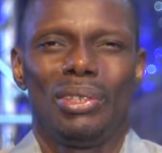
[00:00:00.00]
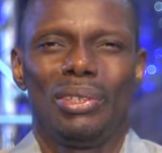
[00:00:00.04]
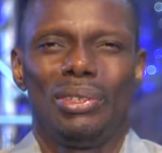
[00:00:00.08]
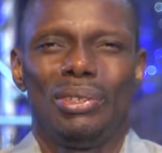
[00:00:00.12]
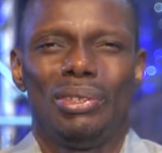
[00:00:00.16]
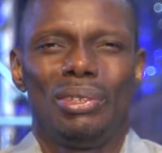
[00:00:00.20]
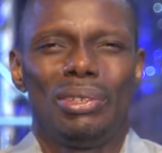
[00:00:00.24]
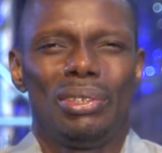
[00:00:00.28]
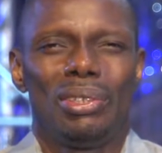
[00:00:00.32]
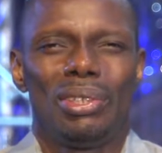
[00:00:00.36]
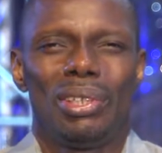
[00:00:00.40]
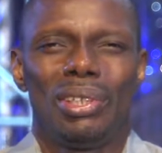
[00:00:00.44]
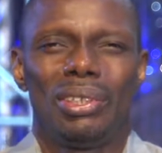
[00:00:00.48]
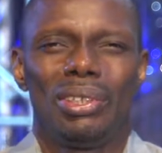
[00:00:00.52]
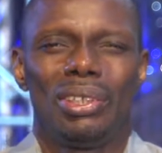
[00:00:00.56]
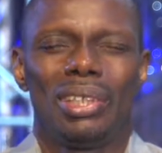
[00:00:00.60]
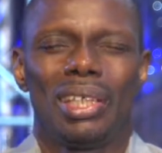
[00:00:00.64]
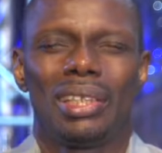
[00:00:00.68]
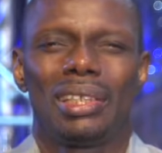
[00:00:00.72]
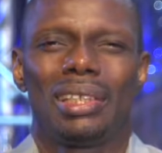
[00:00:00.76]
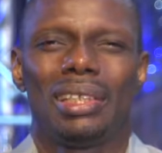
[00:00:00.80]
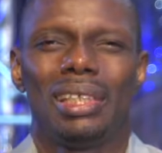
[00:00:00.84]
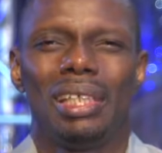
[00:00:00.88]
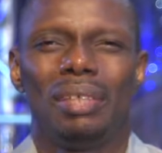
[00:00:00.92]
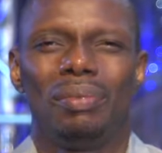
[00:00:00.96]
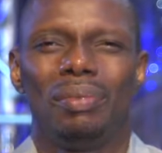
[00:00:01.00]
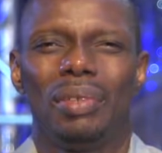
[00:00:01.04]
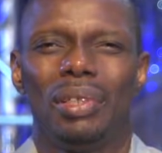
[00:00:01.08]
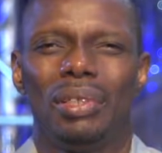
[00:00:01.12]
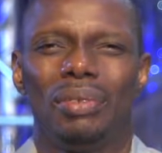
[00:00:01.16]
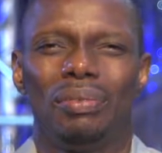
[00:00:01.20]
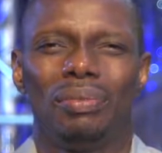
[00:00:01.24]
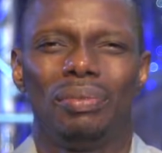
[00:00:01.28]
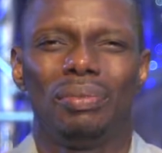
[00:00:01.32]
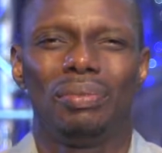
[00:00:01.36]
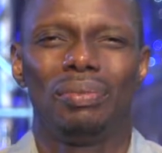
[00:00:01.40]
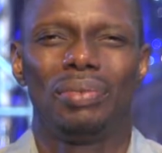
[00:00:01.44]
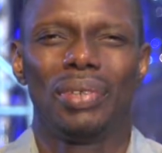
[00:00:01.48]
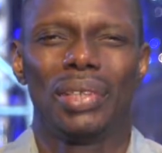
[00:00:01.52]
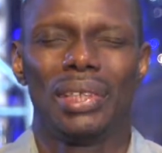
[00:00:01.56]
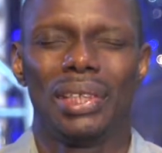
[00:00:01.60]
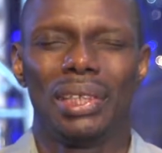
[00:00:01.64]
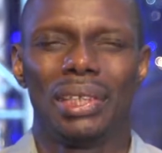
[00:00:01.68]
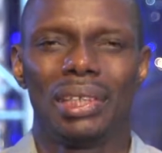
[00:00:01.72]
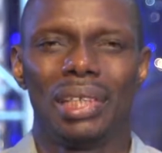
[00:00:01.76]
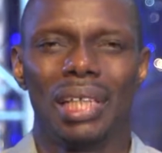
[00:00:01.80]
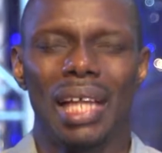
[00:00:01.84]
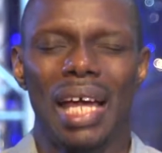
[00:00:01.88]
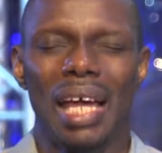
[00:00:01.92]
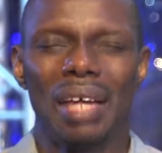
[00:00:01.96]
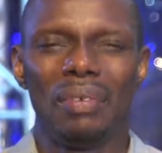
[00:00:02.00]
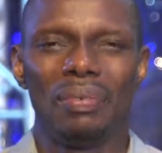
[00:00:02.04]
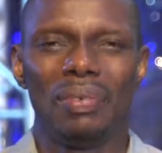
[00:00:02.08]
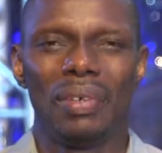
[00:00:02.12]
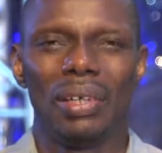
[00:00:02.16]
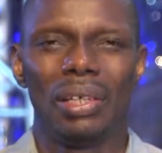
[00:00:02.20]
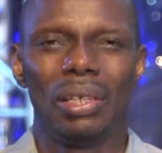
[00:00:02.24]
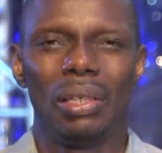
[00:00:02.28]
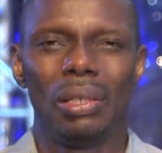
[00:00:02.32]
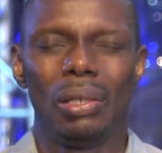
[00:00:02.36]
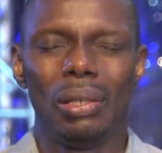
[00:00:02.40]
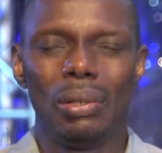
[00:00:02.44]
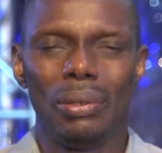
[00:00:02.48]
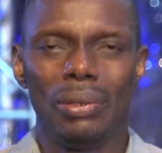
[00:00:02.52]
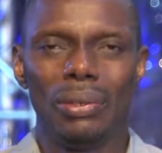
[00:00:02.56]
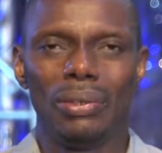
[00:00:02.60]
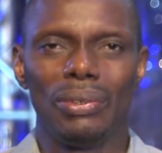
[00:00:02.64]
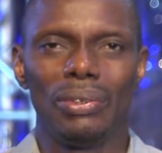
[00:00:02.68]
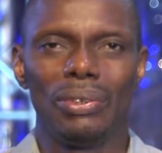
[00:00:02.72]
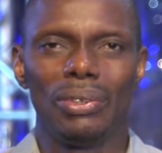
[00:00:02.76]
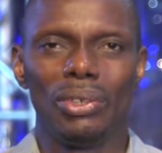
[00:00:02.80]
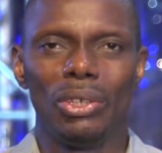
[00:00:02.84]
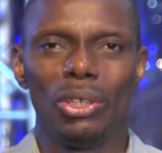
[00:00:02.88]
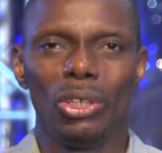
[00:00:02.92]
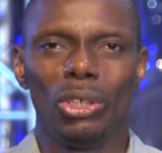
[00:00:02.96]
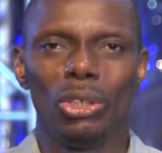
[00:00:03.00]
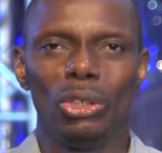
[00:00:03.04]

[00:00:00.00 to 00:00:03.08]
you're not just living for this life alone